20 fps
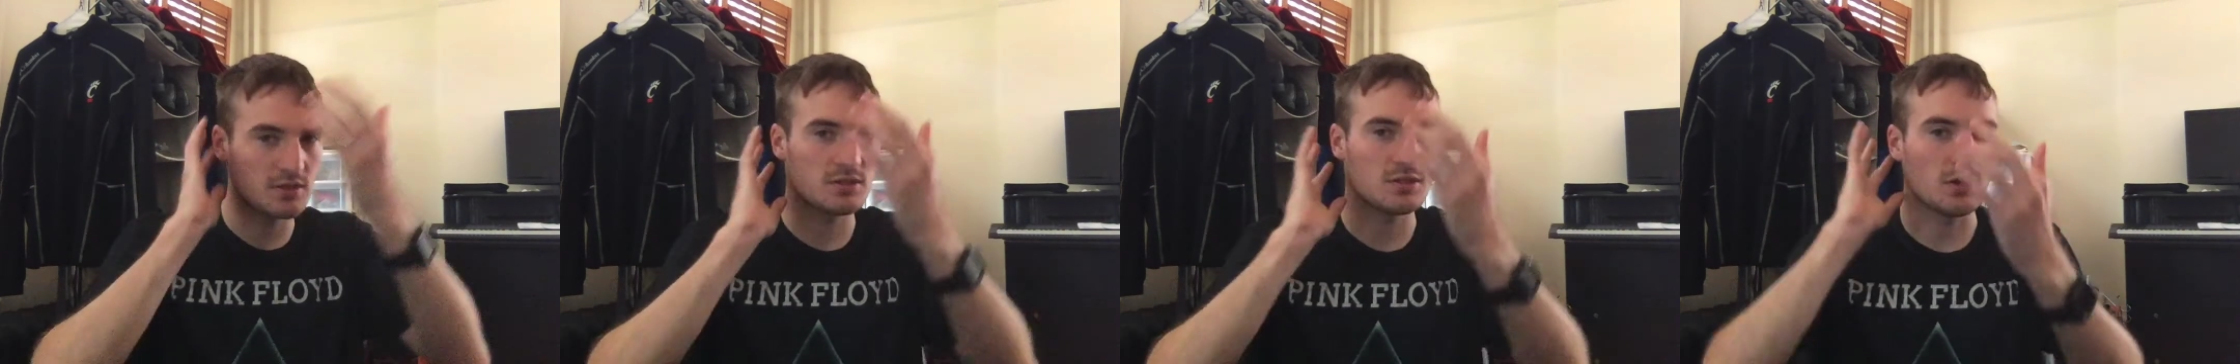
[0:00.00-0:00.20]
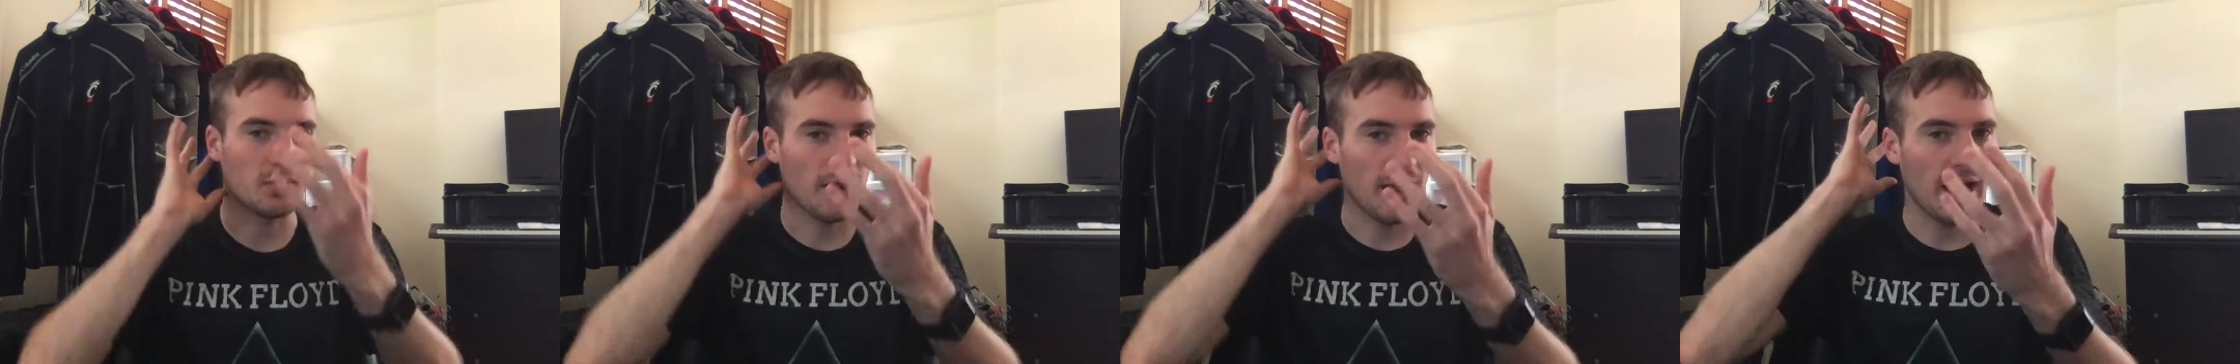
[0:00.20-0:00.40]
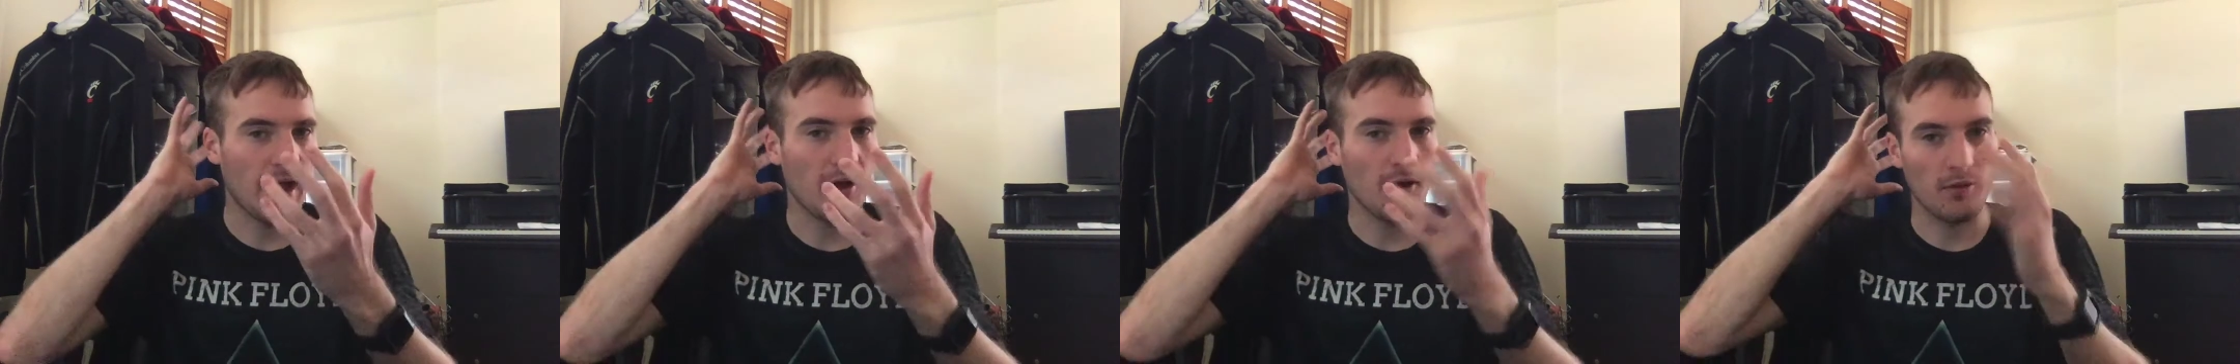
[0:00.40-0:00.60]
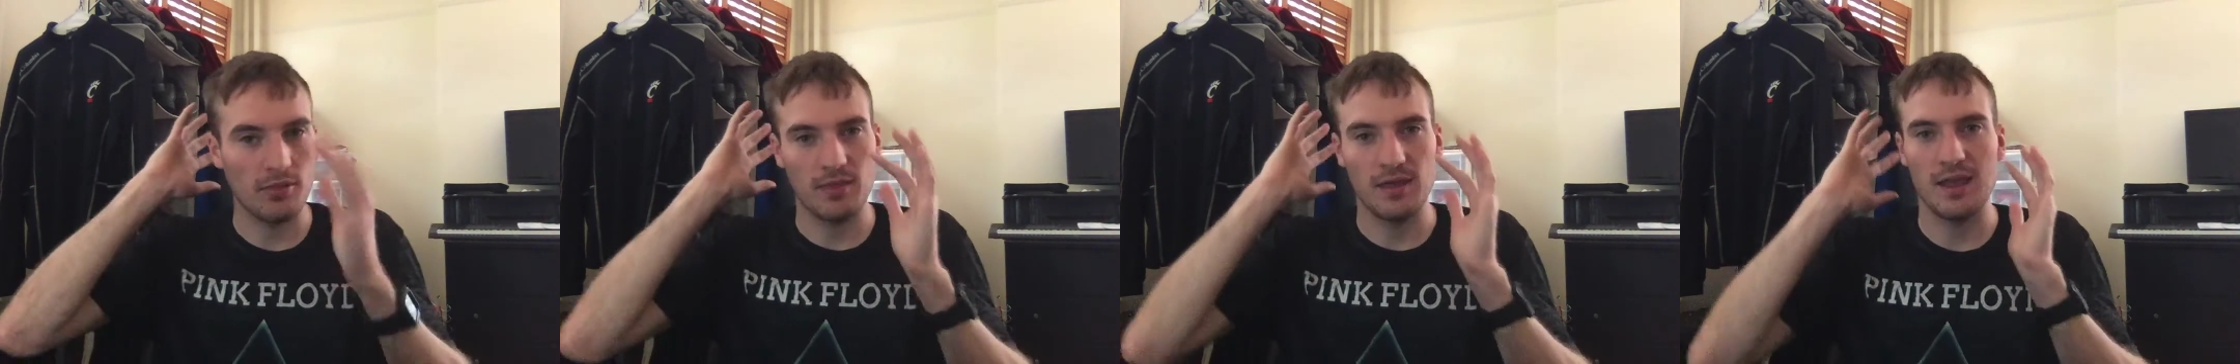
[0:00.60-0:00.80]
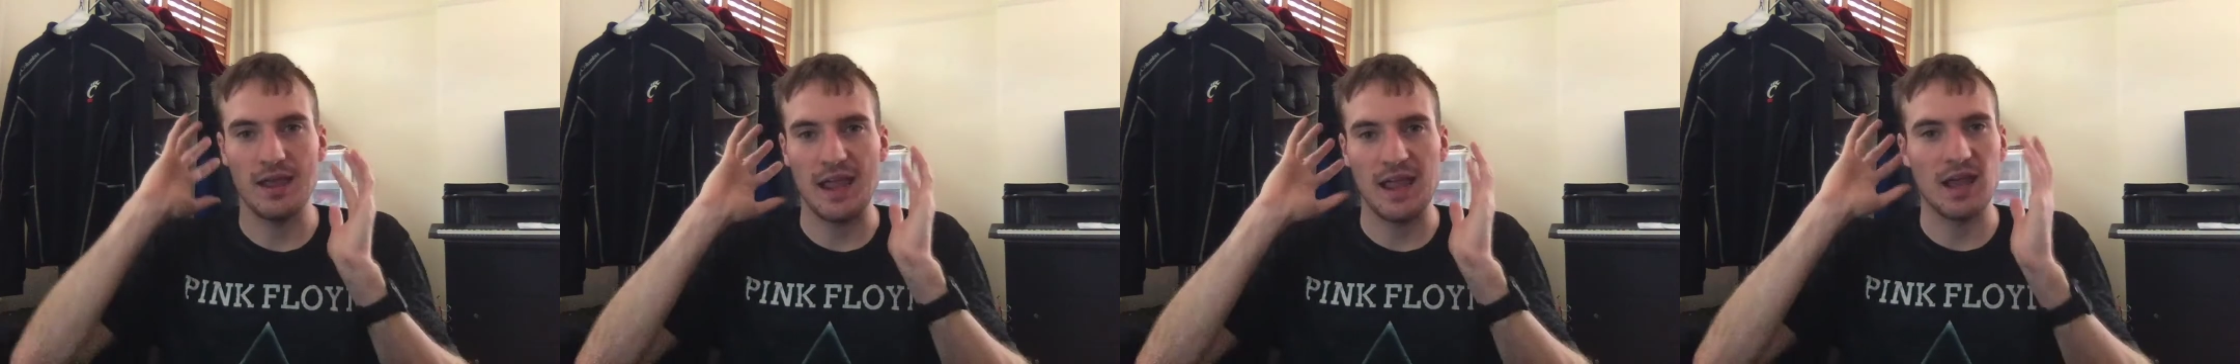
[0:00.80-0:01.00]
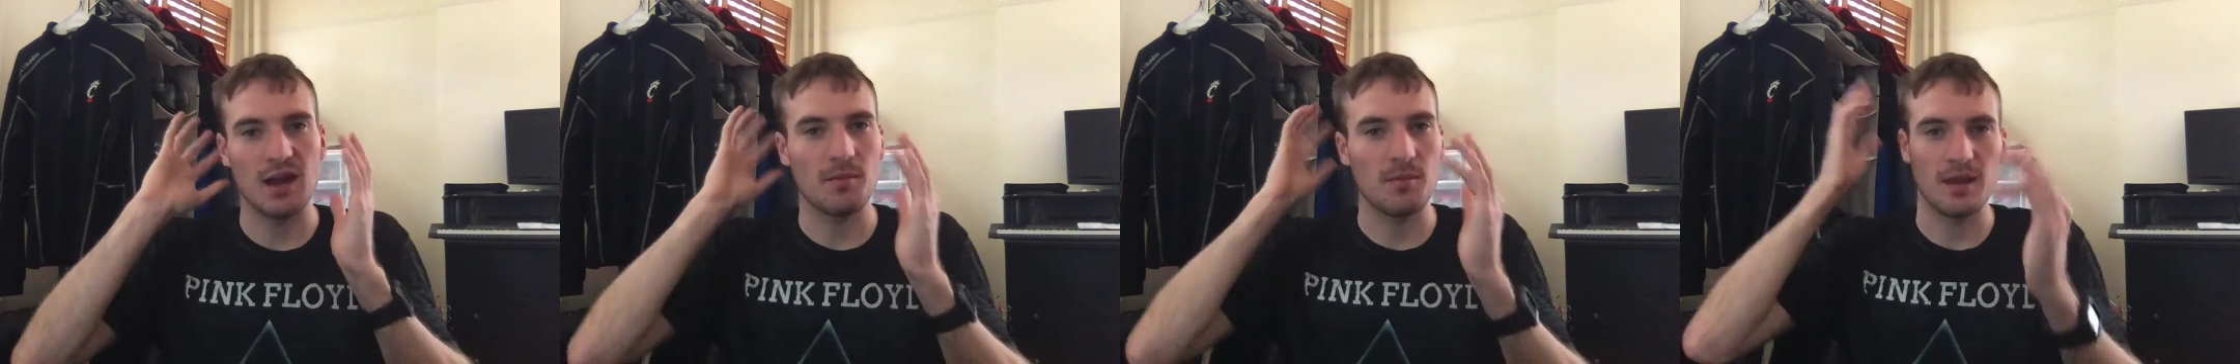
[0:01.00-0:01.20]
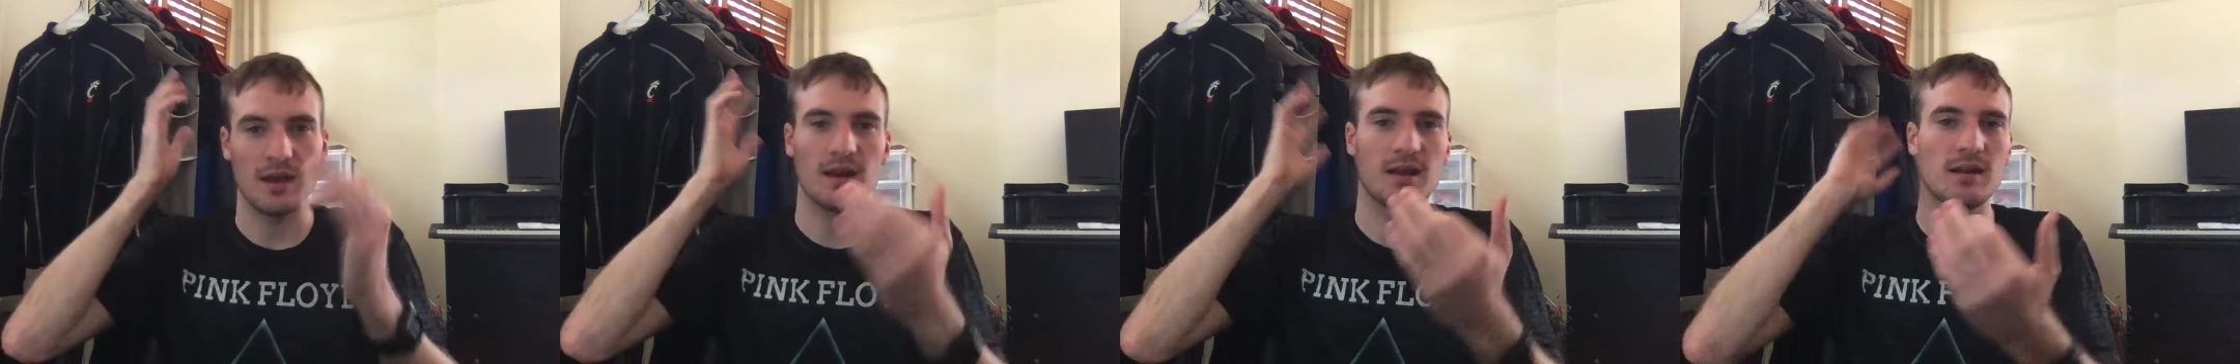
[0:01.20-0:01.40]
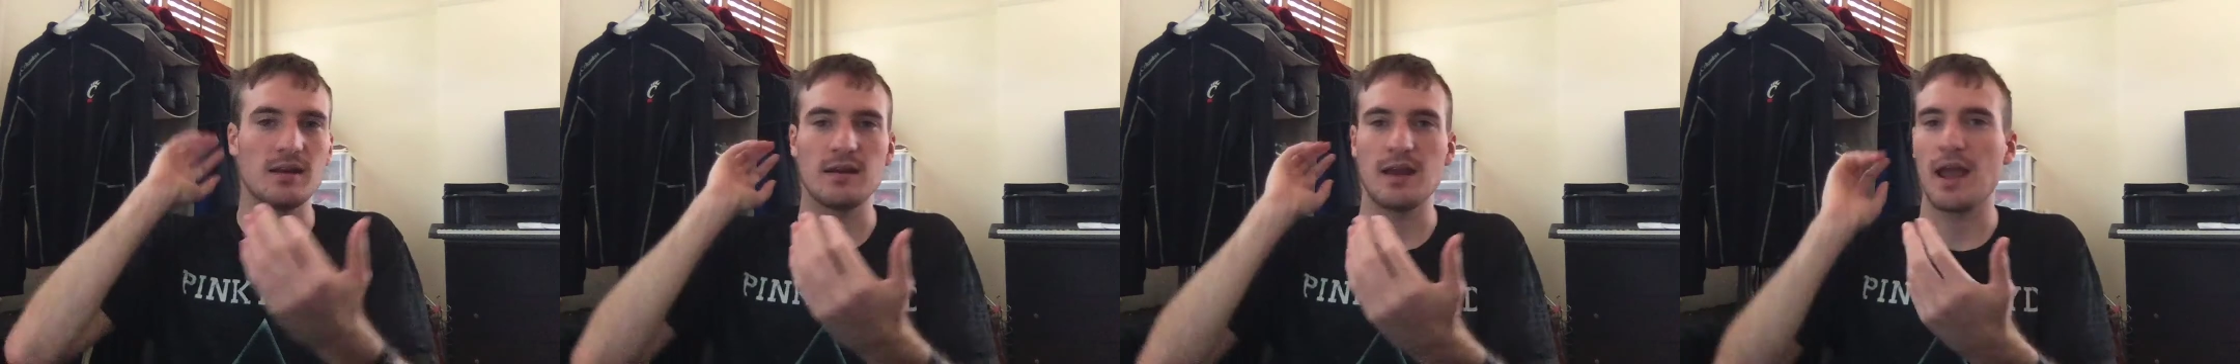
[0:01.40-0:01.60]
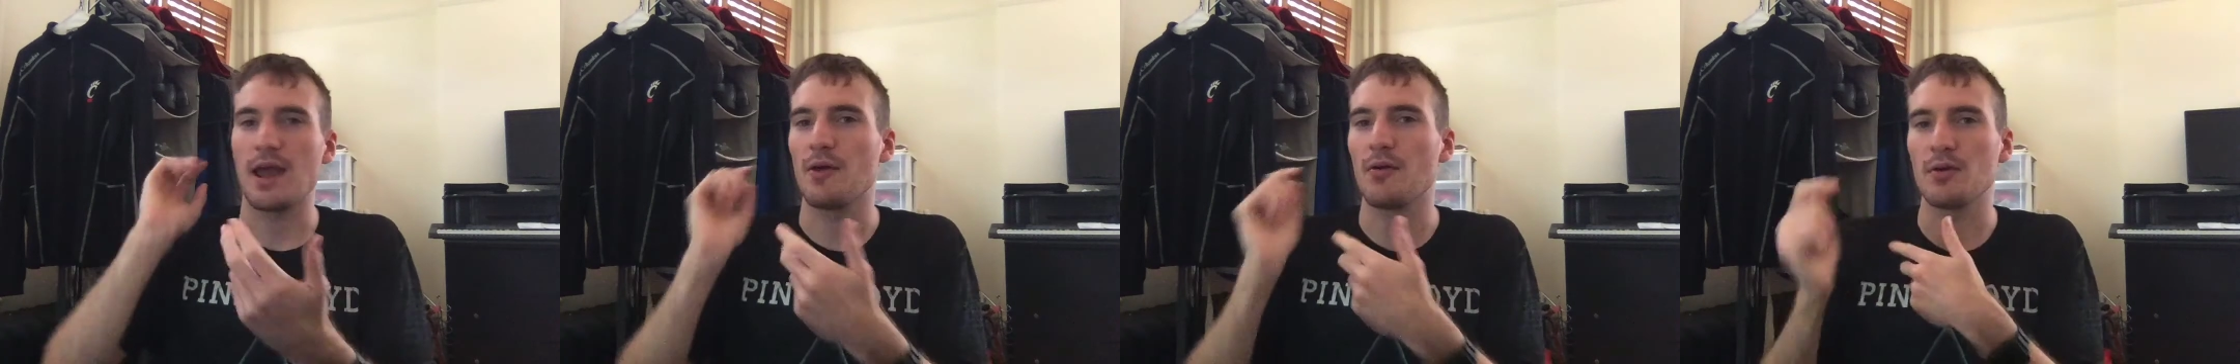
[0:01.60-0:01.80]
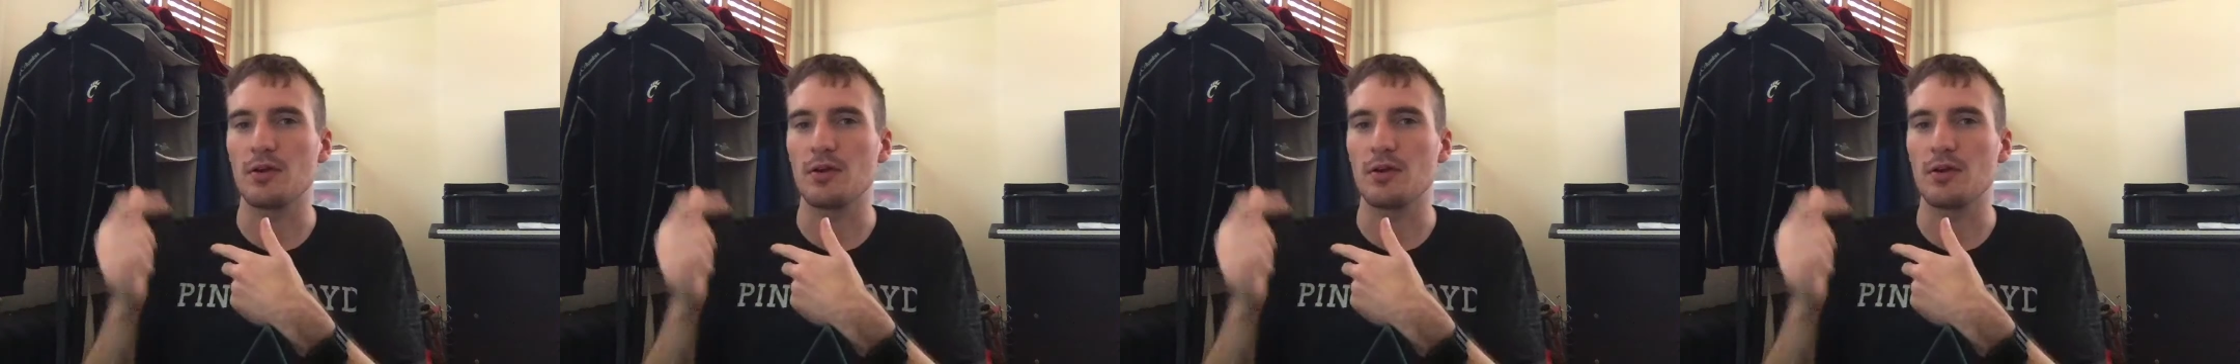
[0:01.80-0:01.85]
So how they animate it and how